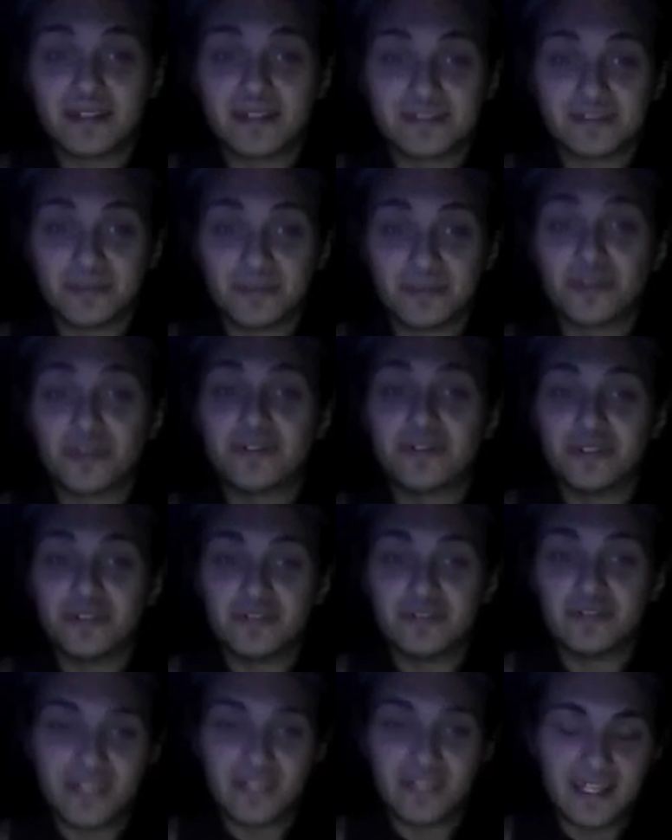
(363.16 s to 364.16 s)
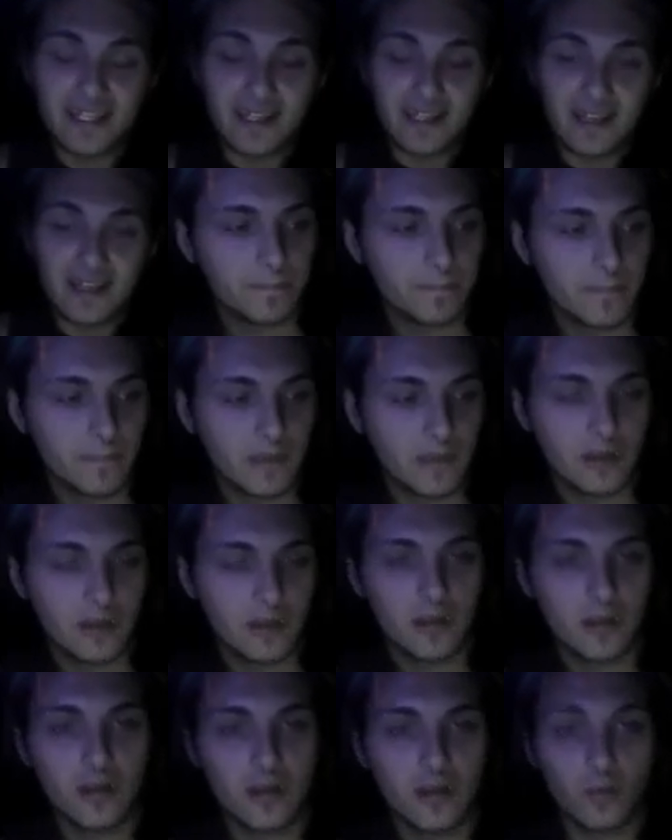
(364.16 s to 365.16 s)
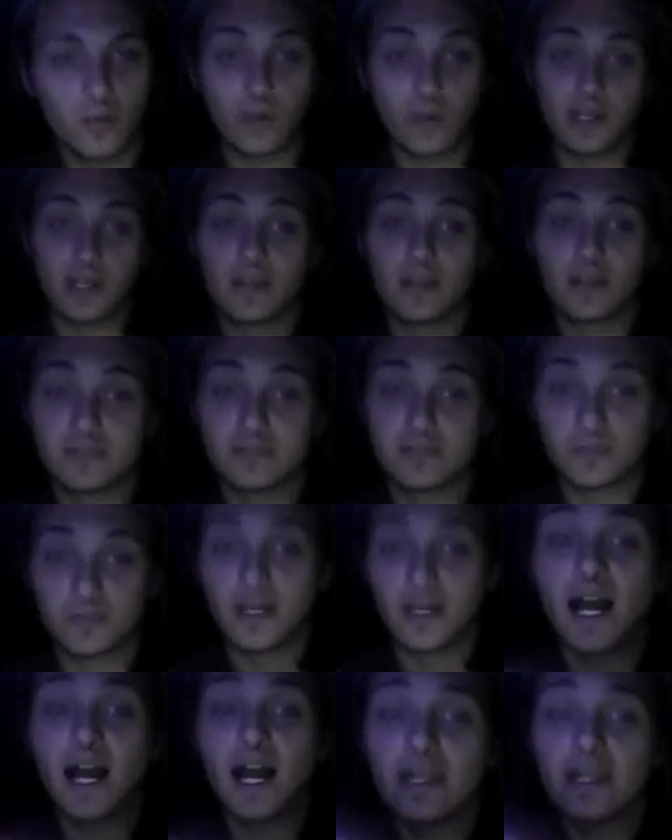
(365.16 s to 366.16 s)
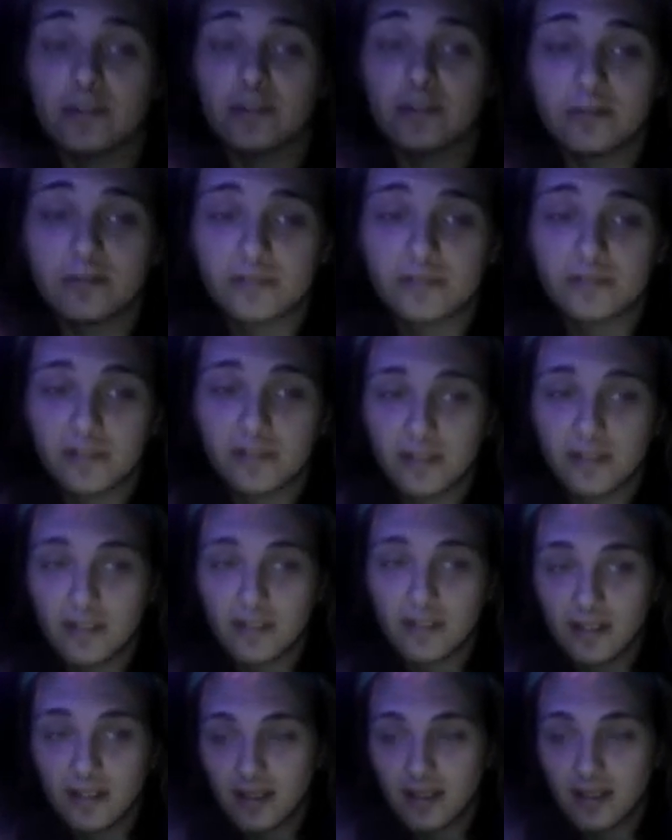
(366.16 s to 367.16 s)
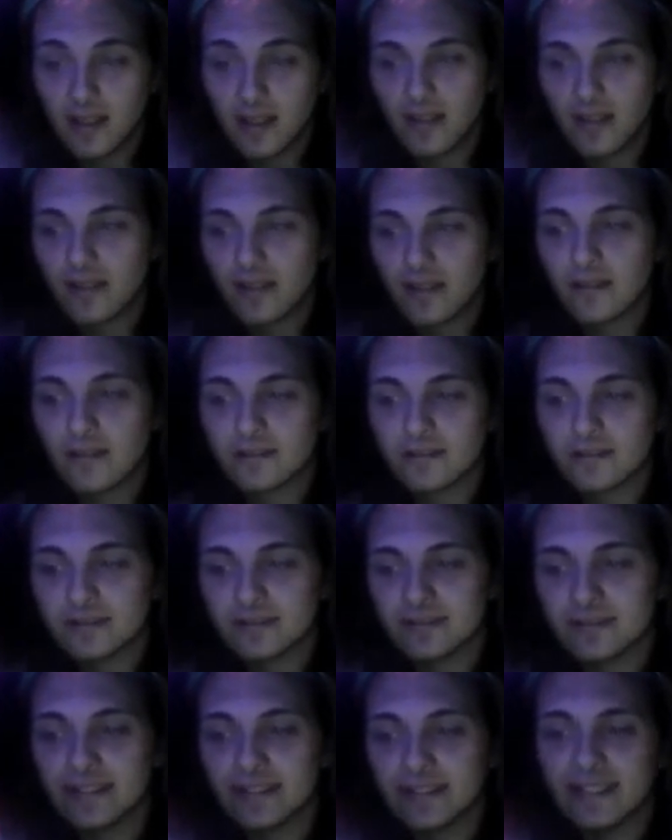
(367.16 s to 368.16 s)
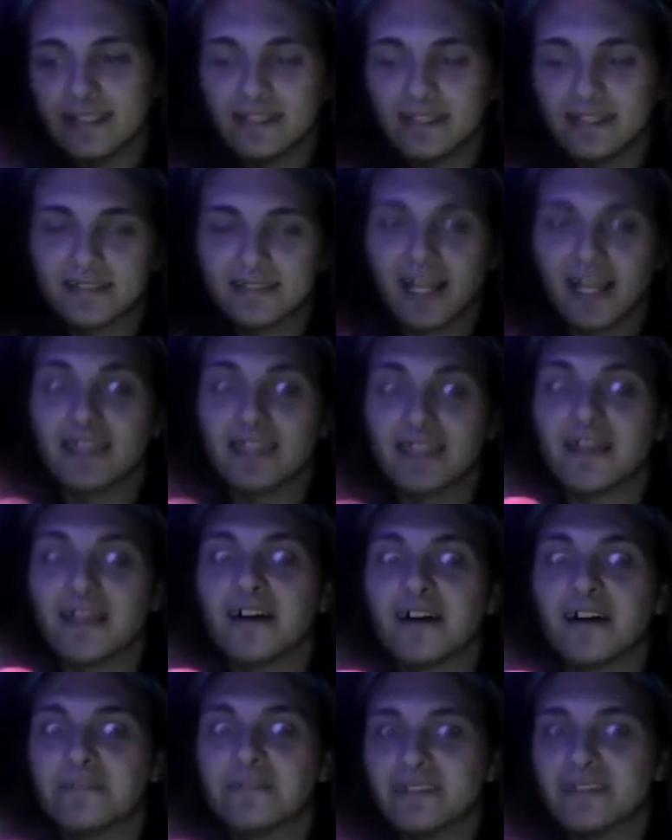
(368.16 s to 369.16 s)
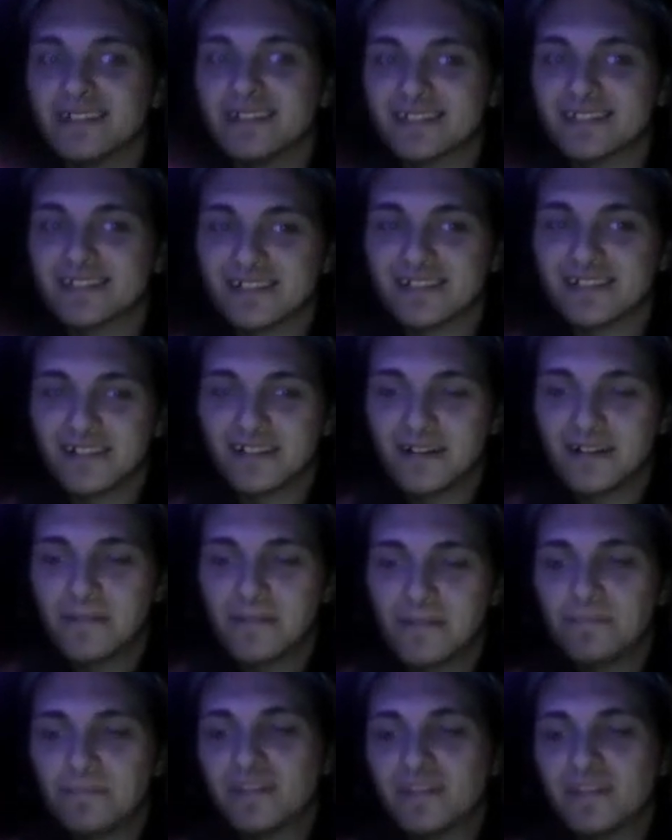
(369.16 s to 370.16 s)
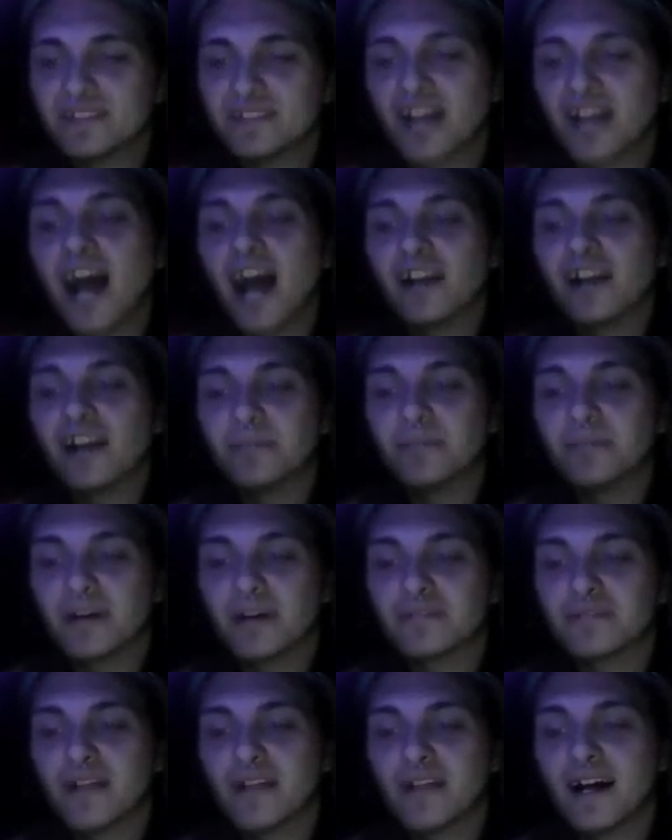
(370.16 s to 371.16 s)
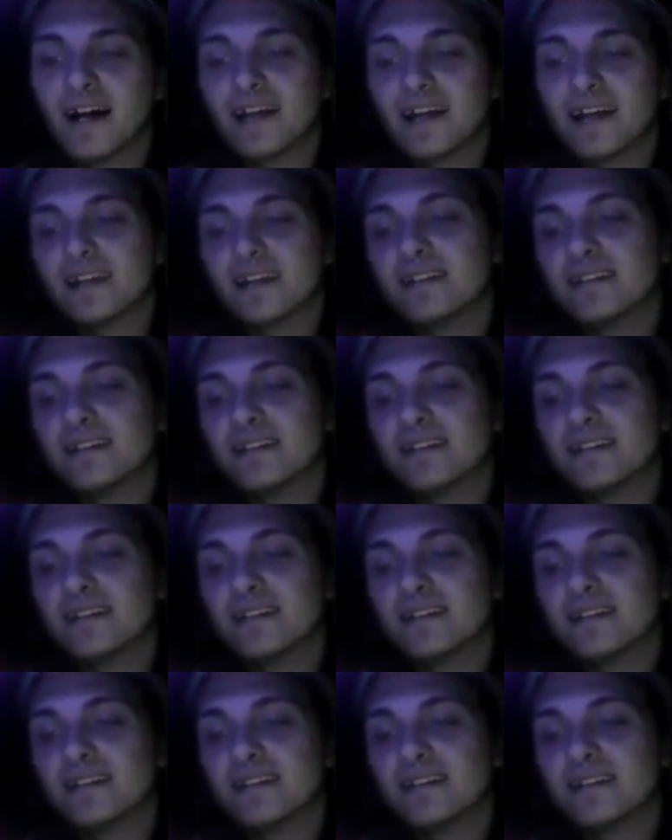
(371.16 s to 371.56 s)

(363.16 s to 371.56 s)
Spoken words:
supporter of UV ink. When it comes to what I use, these. I love these. These are Iron Butterfly.